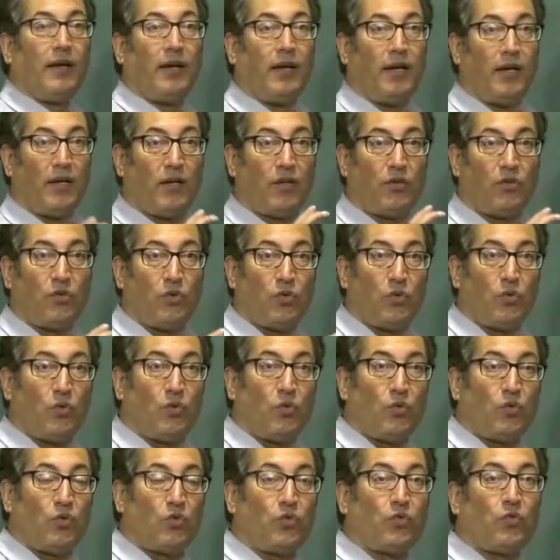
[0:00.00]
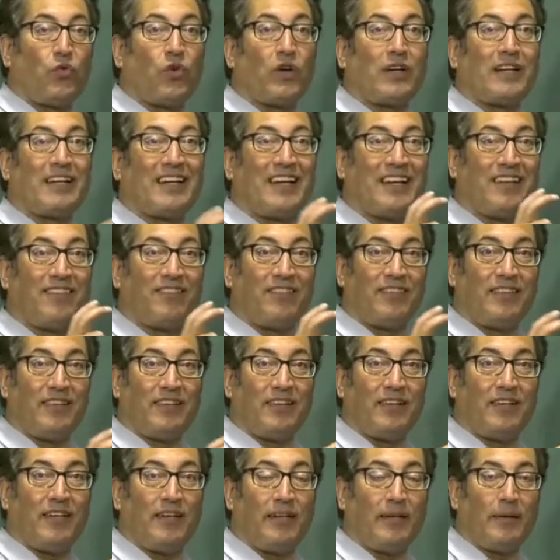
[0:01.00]
it is used for
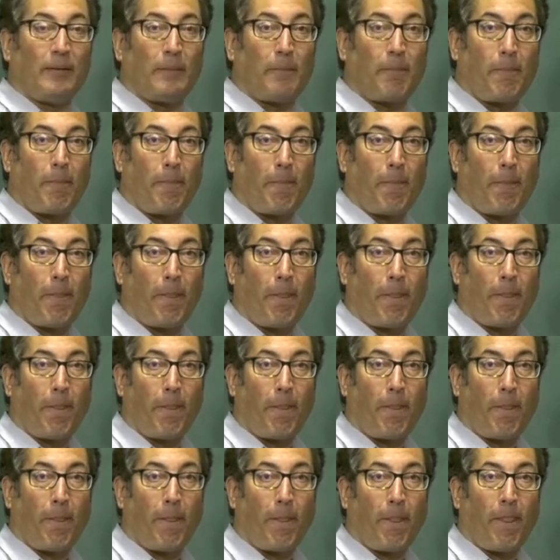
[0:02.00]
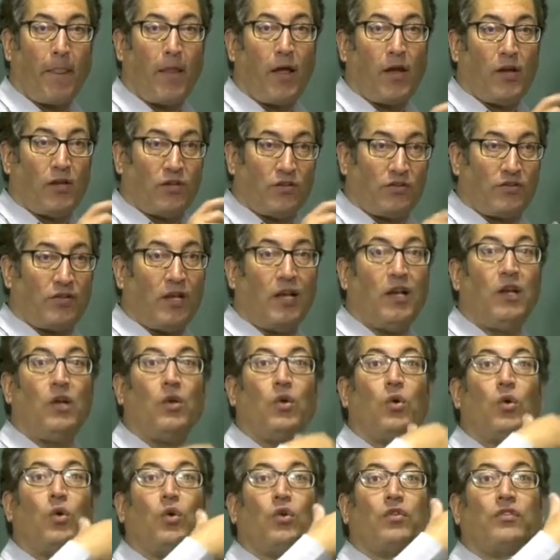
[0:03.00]
converting
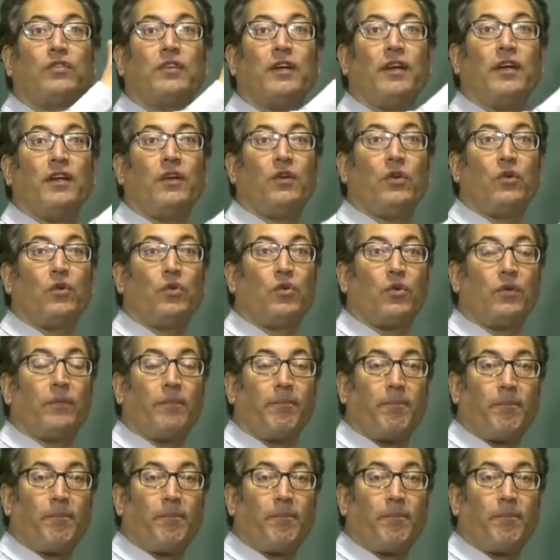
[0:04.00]
cellulose into